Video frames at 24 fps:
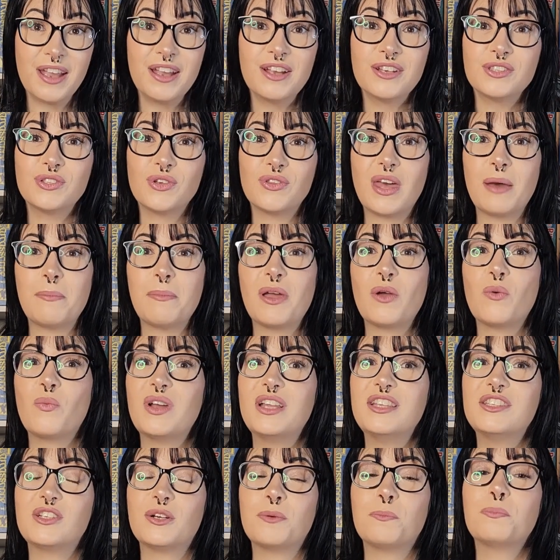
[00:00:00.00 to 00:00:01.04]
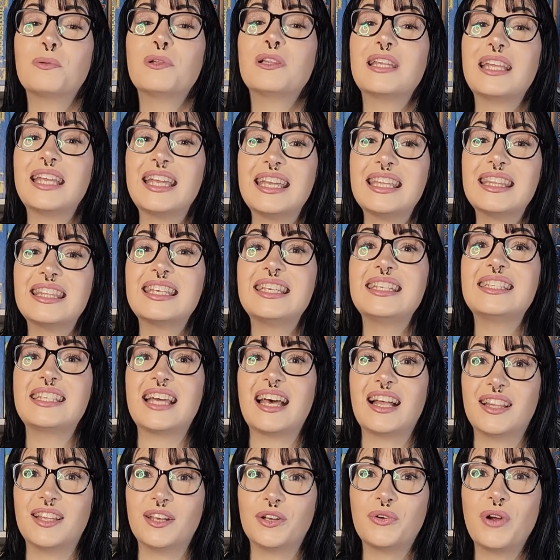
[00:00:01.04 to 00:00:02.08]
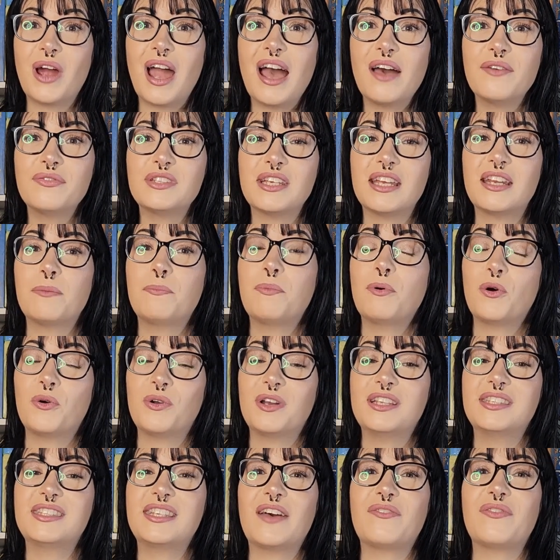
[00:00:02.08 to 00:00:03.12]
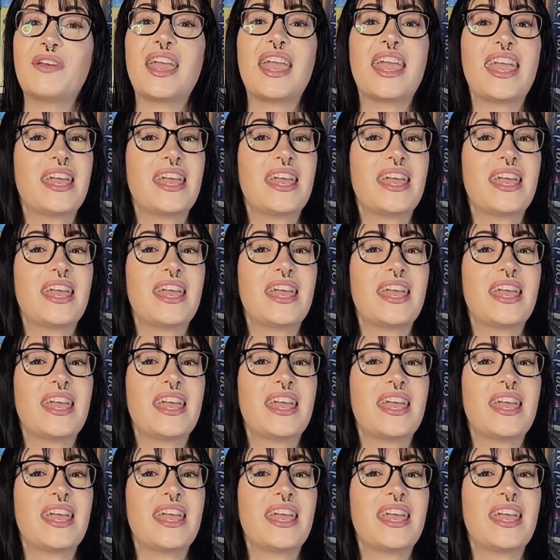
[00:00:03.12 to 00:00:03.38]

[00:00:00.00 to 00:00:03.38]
so that my wins are plainly telegraphed and opponents have